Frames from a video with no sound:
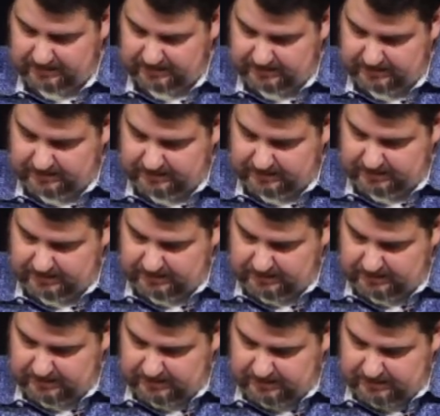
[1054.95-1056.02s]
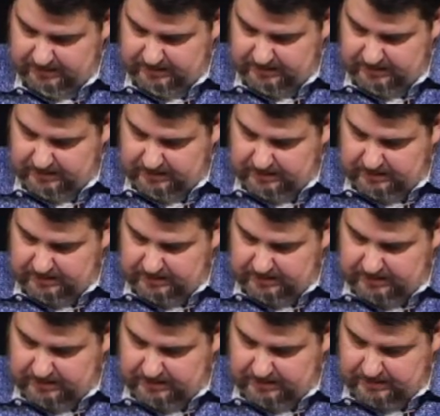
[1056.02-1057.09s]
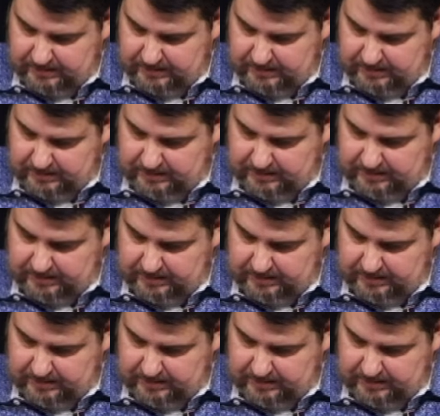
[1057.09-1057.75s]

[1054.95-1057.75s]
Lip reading: (no one is talking)